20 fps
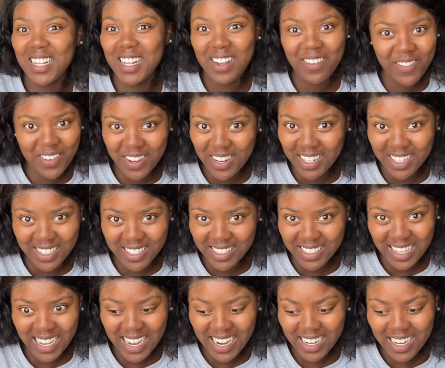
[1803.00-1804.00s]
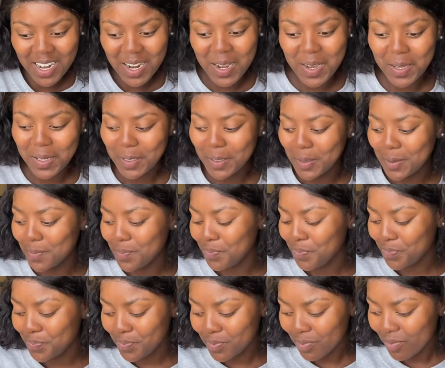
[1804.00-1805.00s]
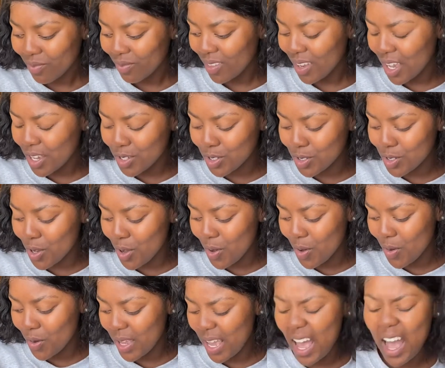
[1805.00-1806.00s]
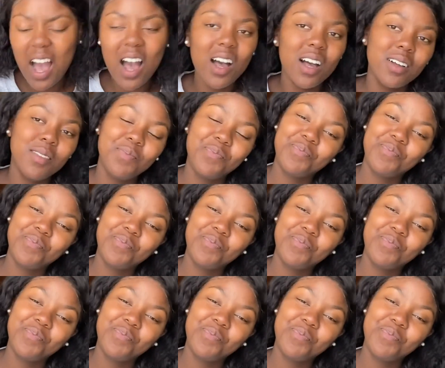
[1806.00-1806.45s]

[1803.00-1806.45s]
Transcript: never gonna do that. So yeah,